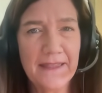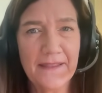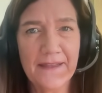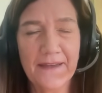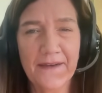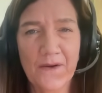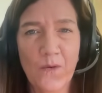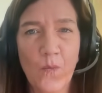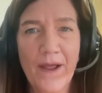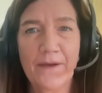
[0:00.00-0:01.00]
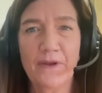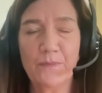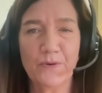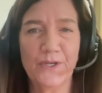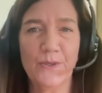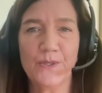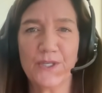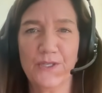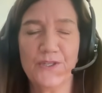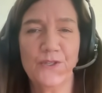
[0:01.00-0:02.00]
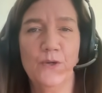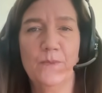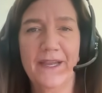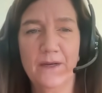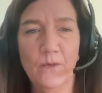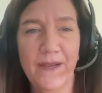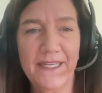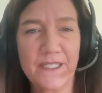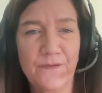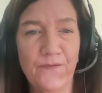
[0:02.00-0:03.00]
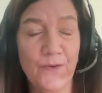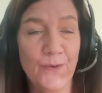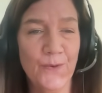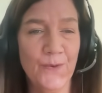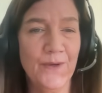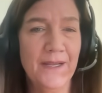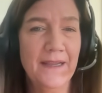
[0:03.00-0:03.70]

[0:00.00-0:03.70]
the way we produce, consume, and waste food.